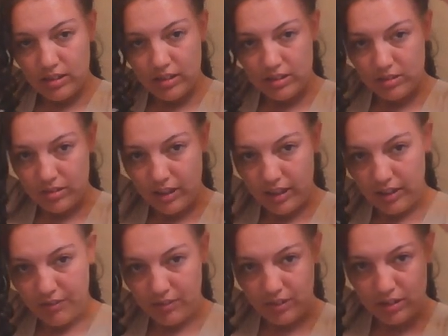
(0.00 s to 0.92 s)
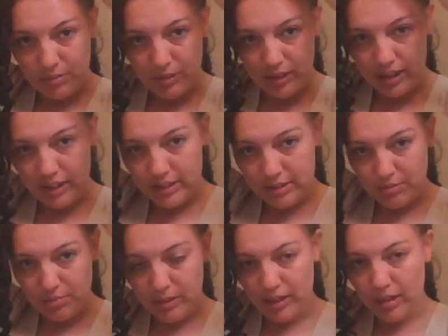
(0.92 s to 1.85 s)
It's okay for it to be nice
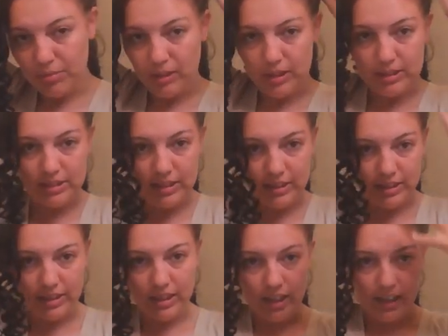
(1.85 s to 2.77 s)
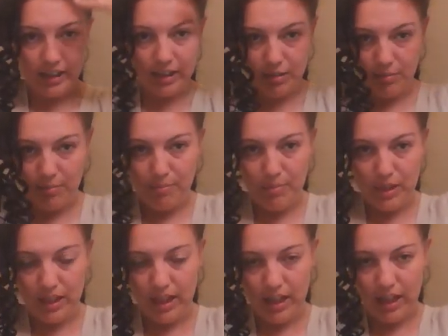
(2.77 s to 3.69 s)
and big because they did like
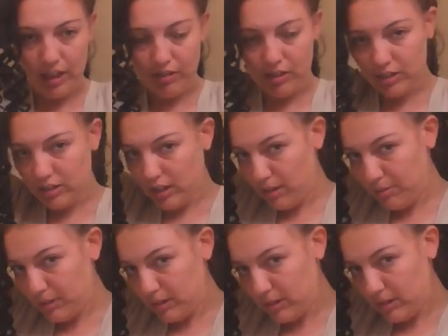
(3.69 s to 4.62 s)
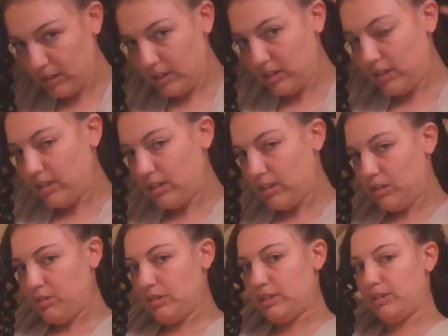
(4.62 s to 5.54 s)
big hair on top.
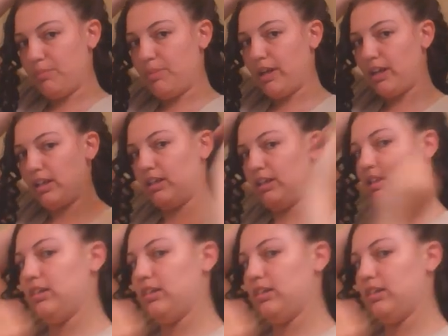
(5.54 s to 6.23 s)
Twist it back.